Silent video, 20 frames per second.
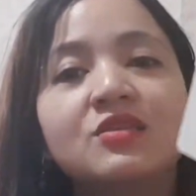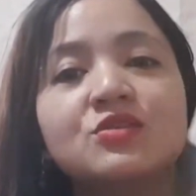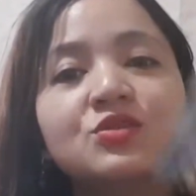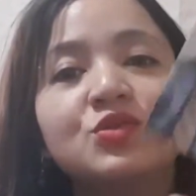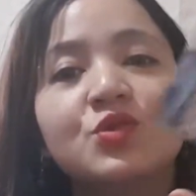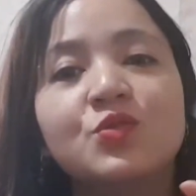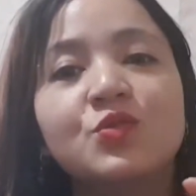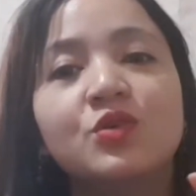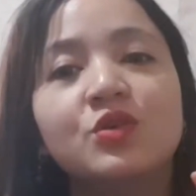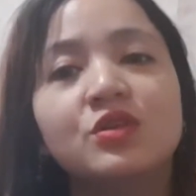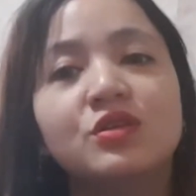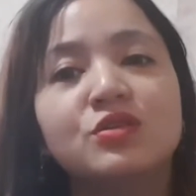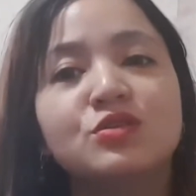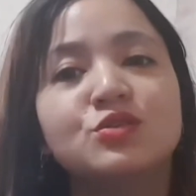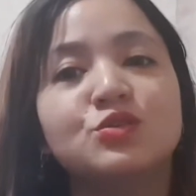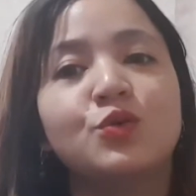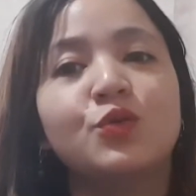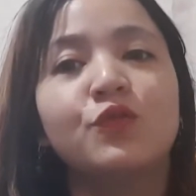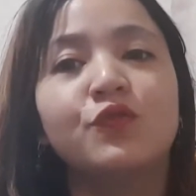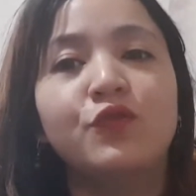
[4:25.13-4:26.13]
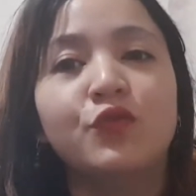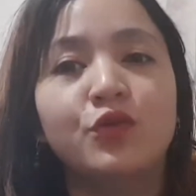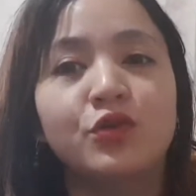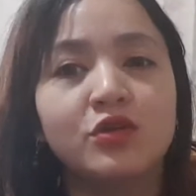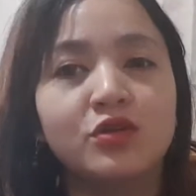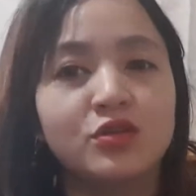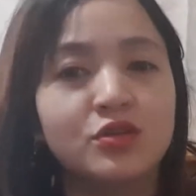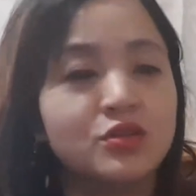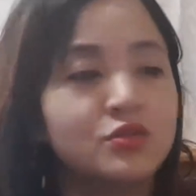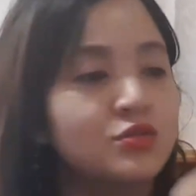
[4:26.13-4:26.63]
and so on and so
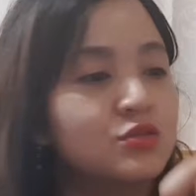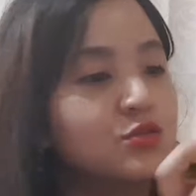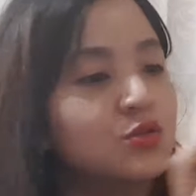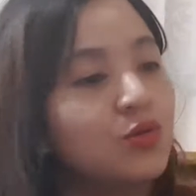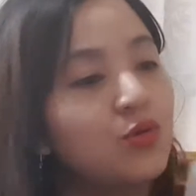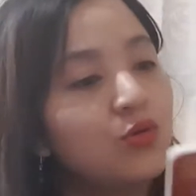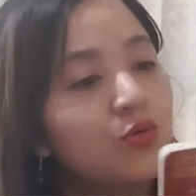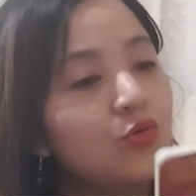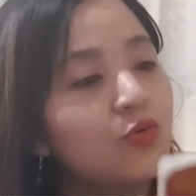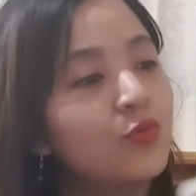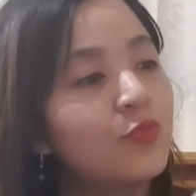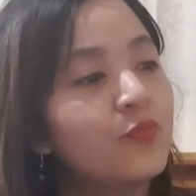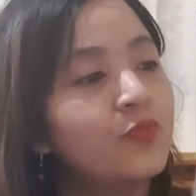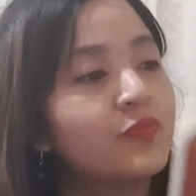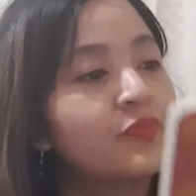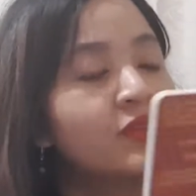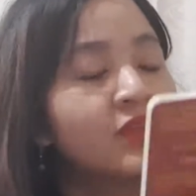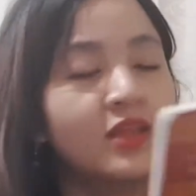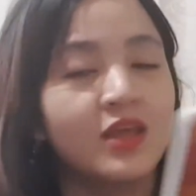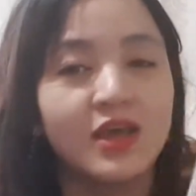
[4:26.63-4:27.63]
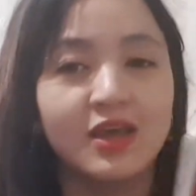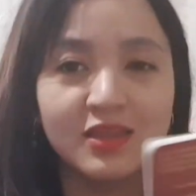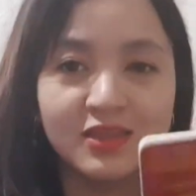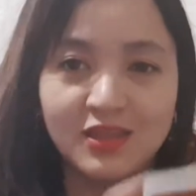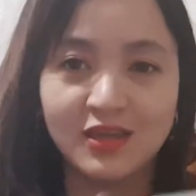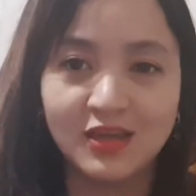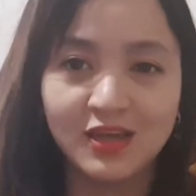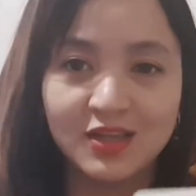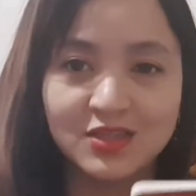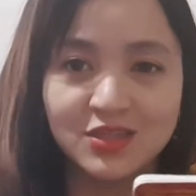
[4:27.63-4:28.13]
forth. So I
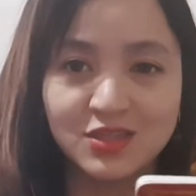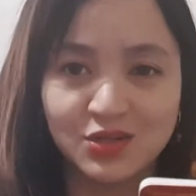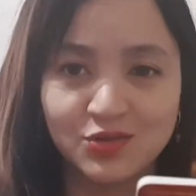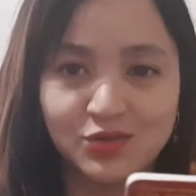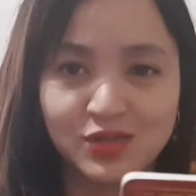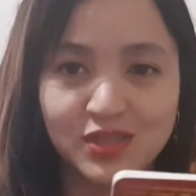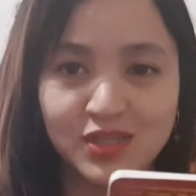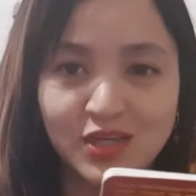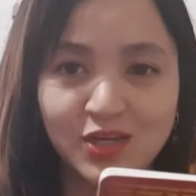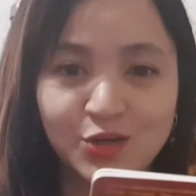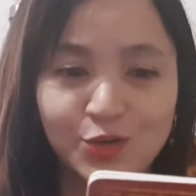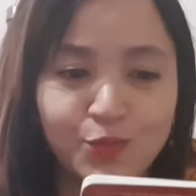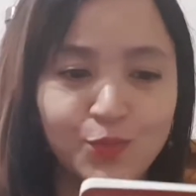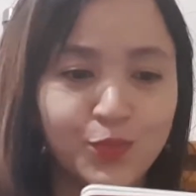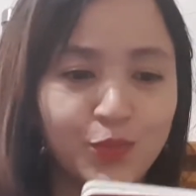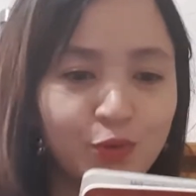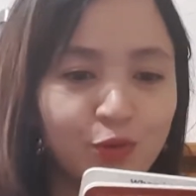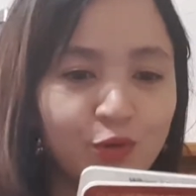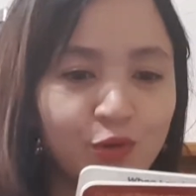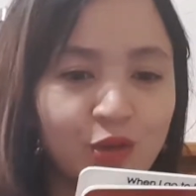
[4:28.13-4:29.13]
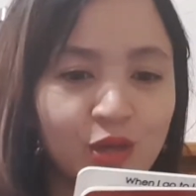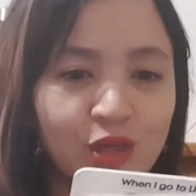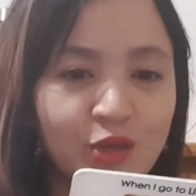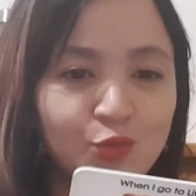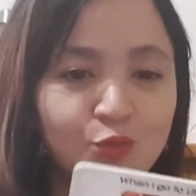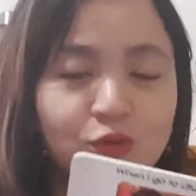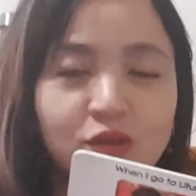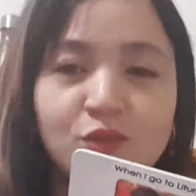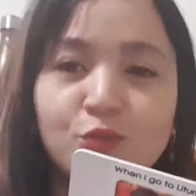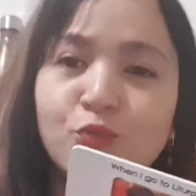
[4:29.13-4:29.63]
think it's a really good book,
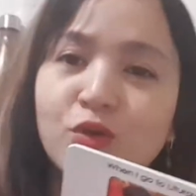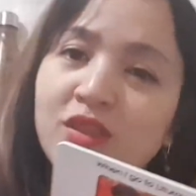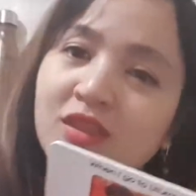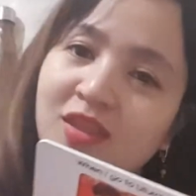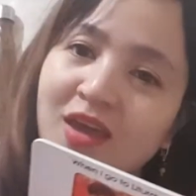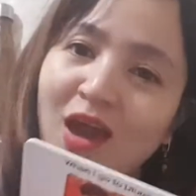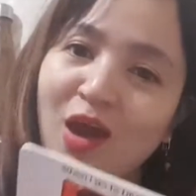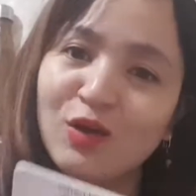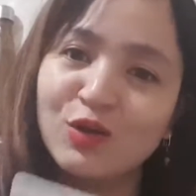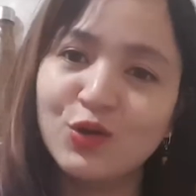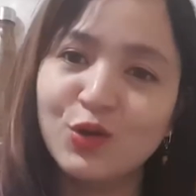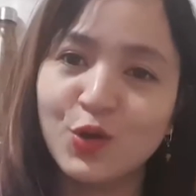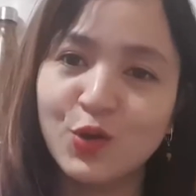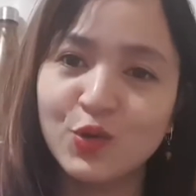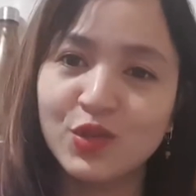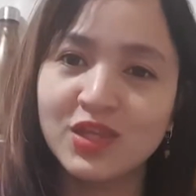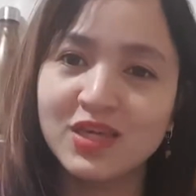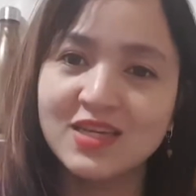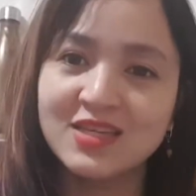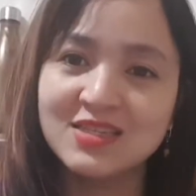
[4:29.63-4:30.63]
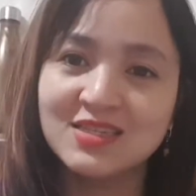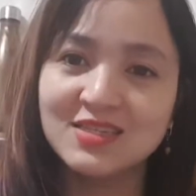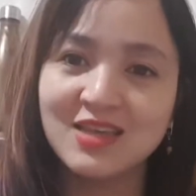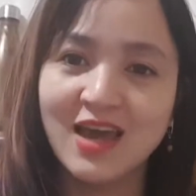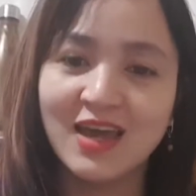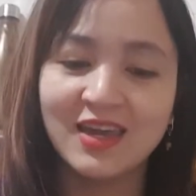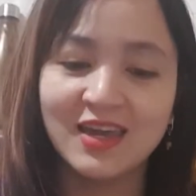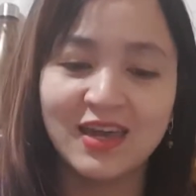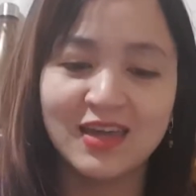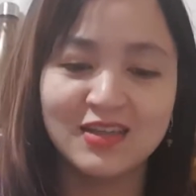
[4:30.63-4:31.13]
and when they outgrow this,
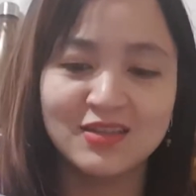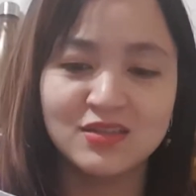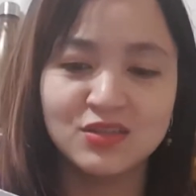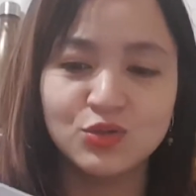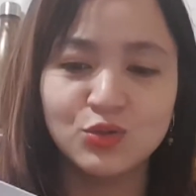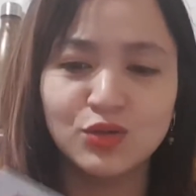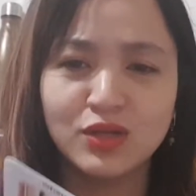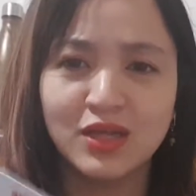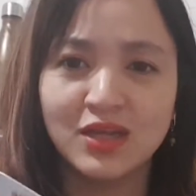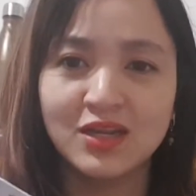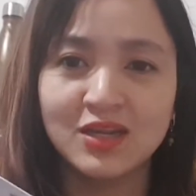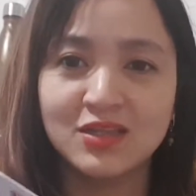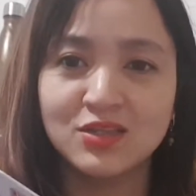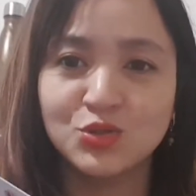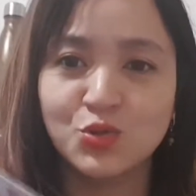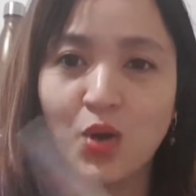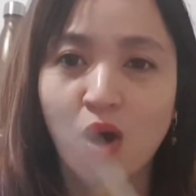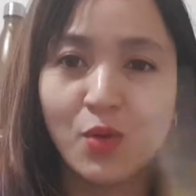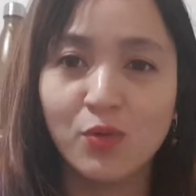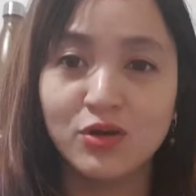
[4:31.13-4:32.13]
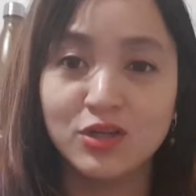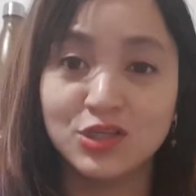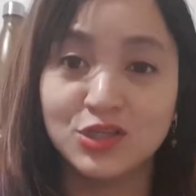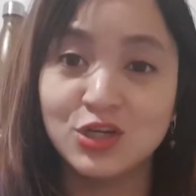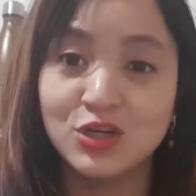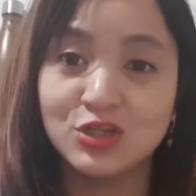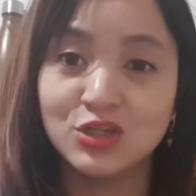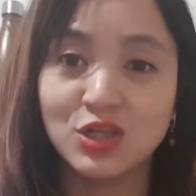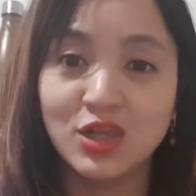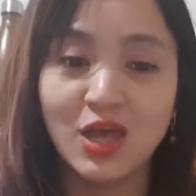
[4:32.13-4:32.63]
I can donate it to our
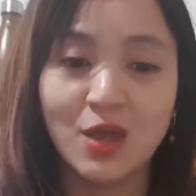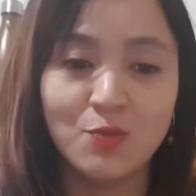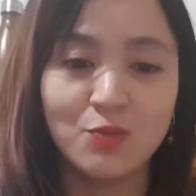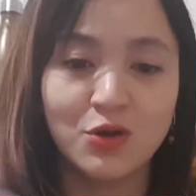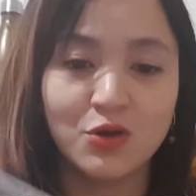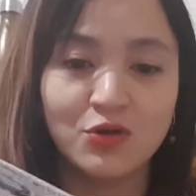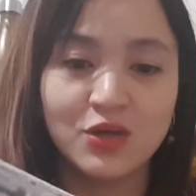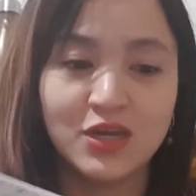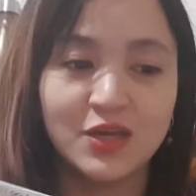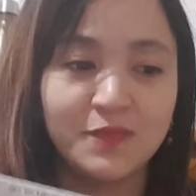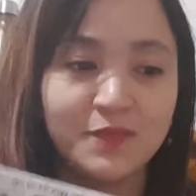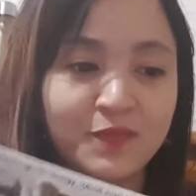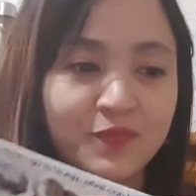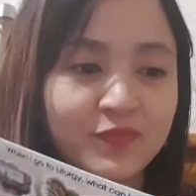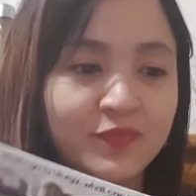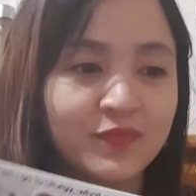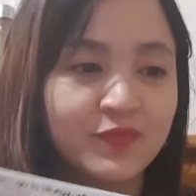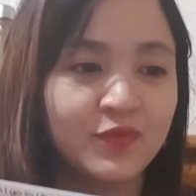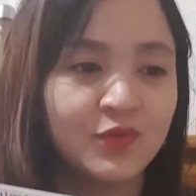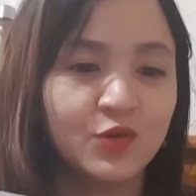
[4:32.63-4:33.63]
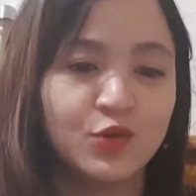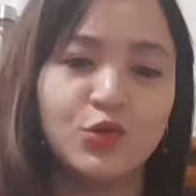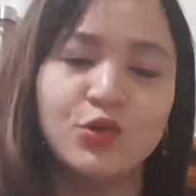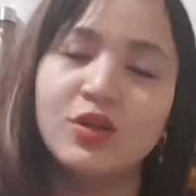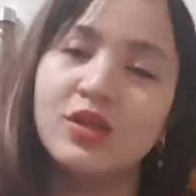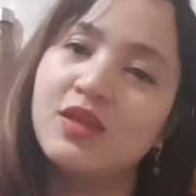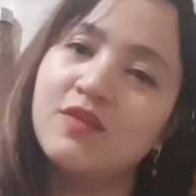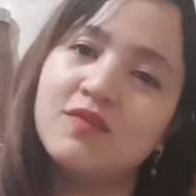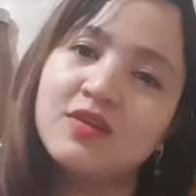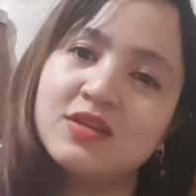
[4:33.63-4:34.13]
church library or
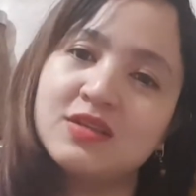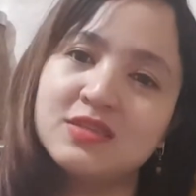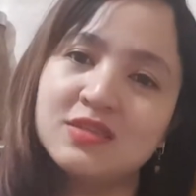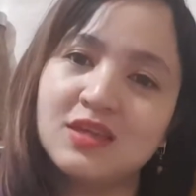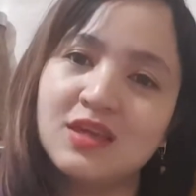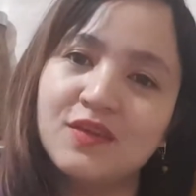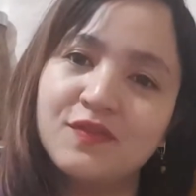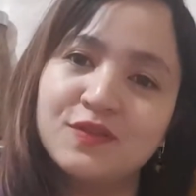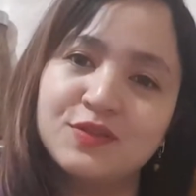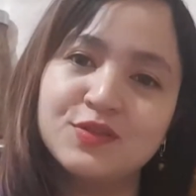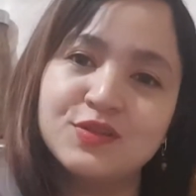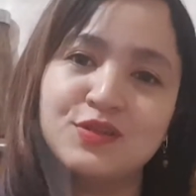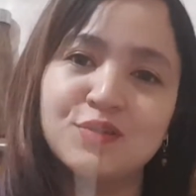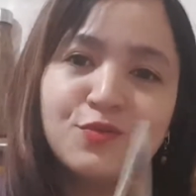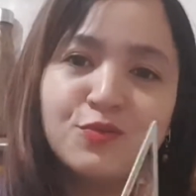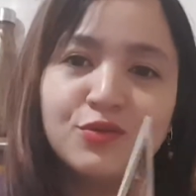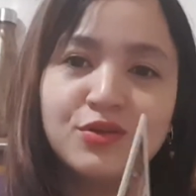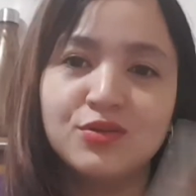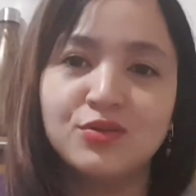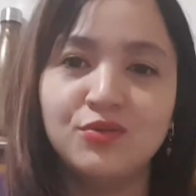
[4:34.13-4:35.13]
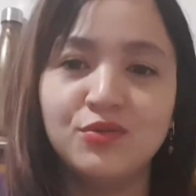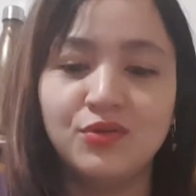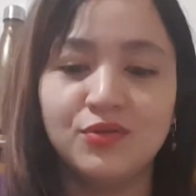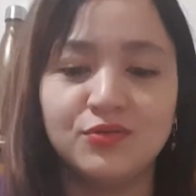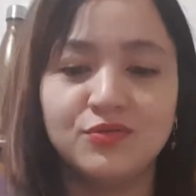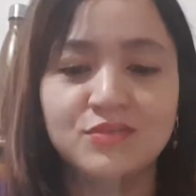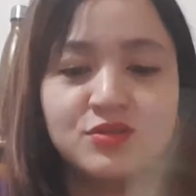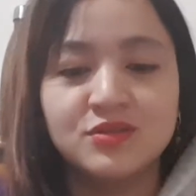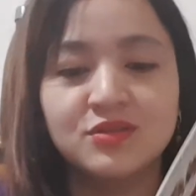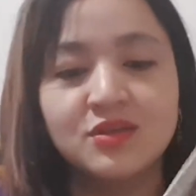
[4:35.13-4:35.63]
give it as a gift to someone, who
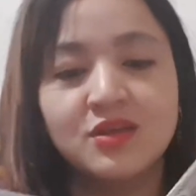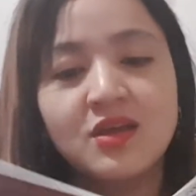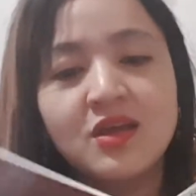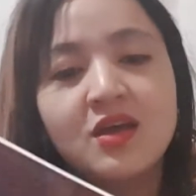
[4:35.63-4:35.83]
knows.